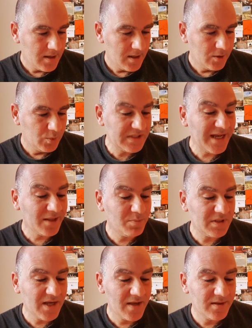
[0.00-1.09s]
We sat
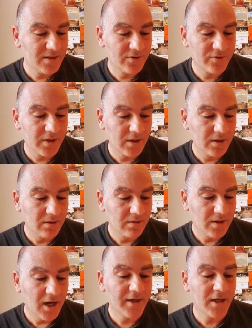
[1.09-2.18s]
beside the tree
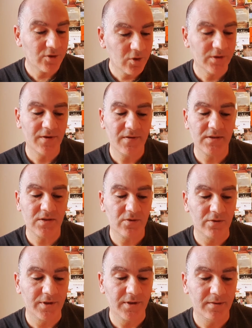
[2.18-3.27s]
and I told her the
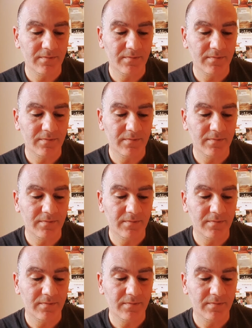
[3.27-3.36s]
story.